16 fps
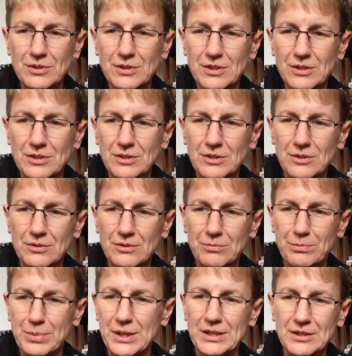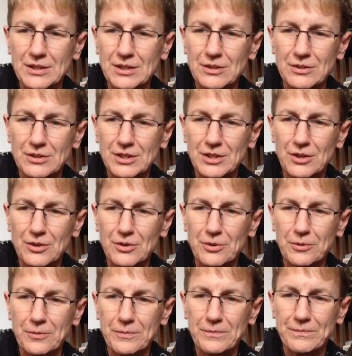you're bitten
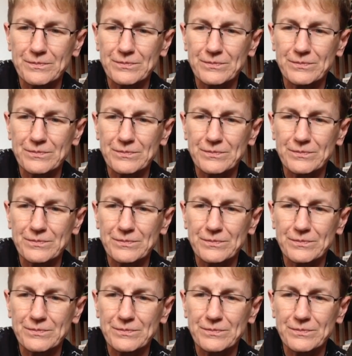and,